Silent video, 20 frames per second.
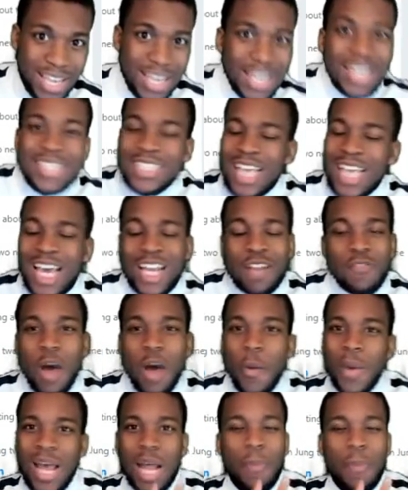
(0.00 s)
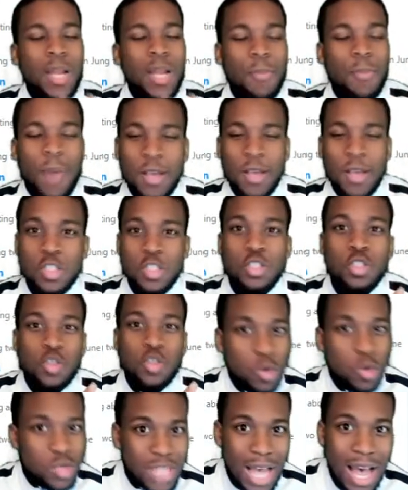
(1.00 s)
Second of all, we got to play the Patriots 2
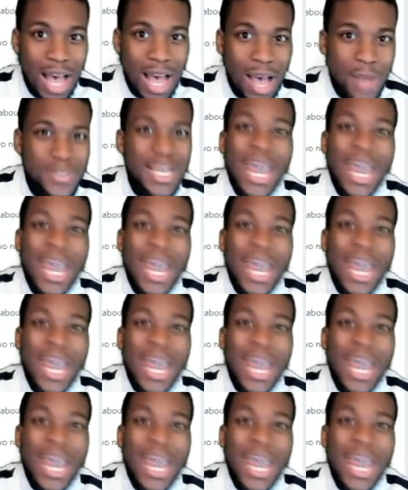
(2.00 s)
times